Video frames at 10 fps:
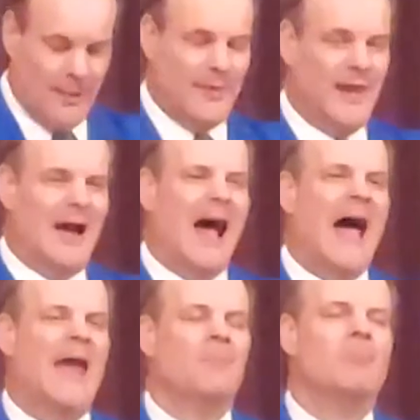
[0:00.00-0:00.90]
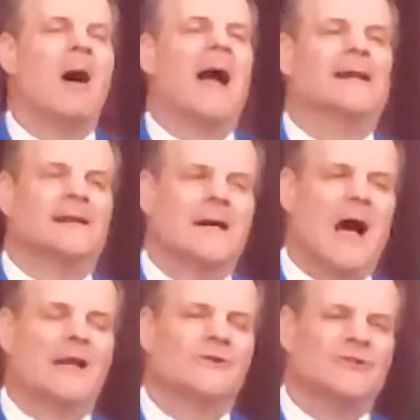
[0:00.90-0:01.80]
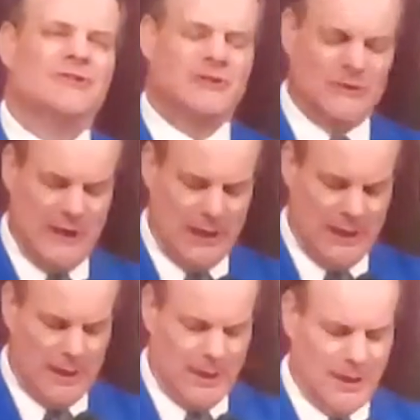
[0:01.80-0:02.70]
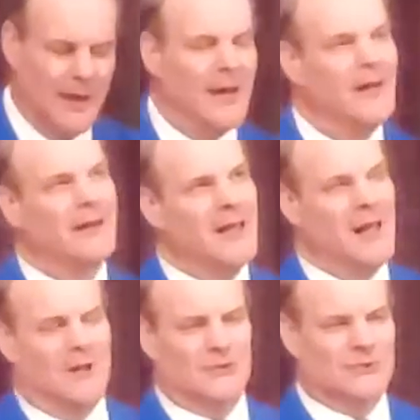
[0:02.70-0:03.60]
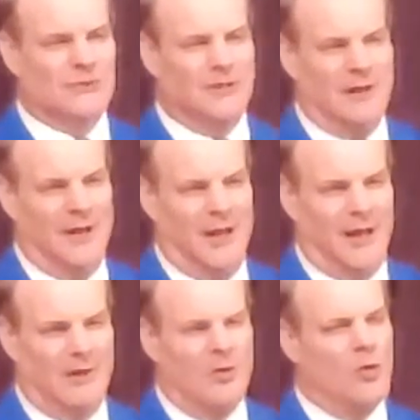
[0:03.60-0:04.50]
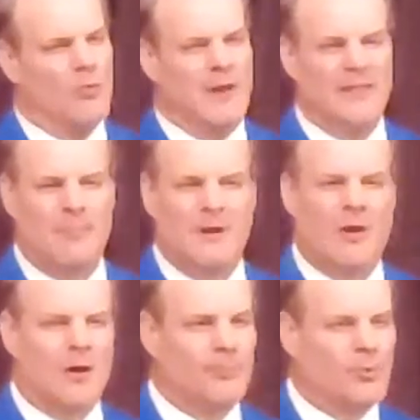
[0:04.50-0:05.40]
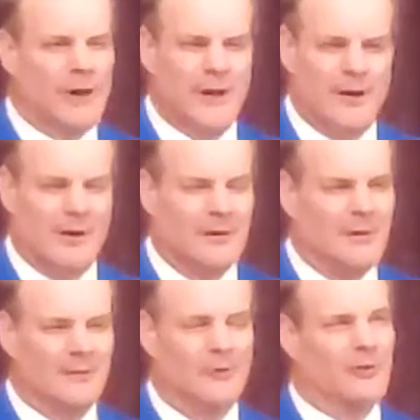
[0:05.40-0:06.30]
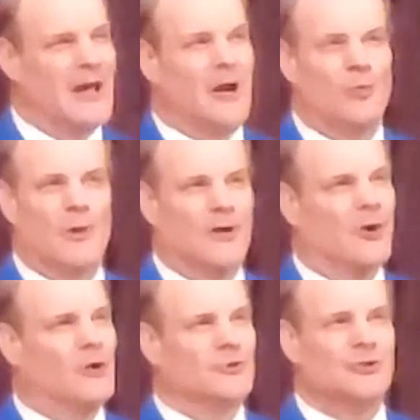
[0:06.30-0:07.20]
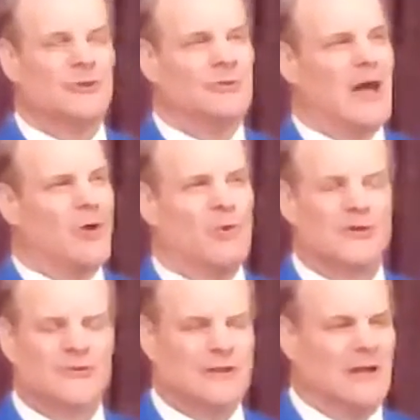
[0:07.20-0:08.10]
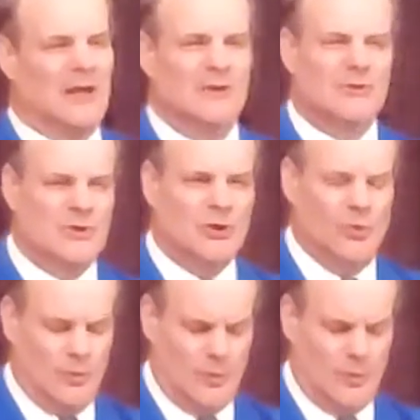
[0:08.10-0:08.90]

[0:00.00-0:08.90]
that I might not sin against Thee. Oh, may that be our prayer Lord, I don't want to hurt you. I don't want to sin against you.